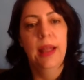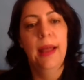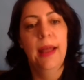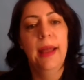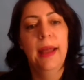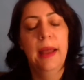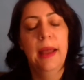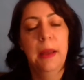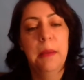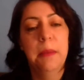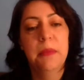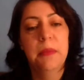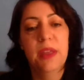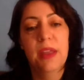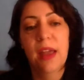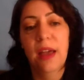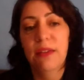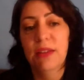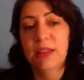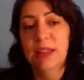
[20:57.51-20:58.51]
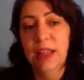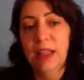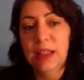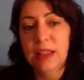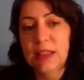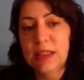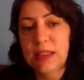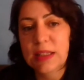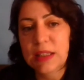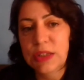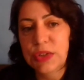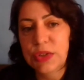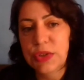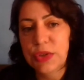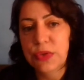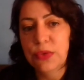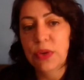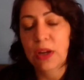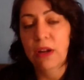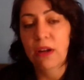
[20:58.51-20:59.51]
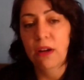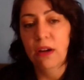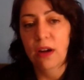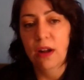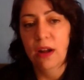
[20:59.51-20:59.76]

They have a tendency to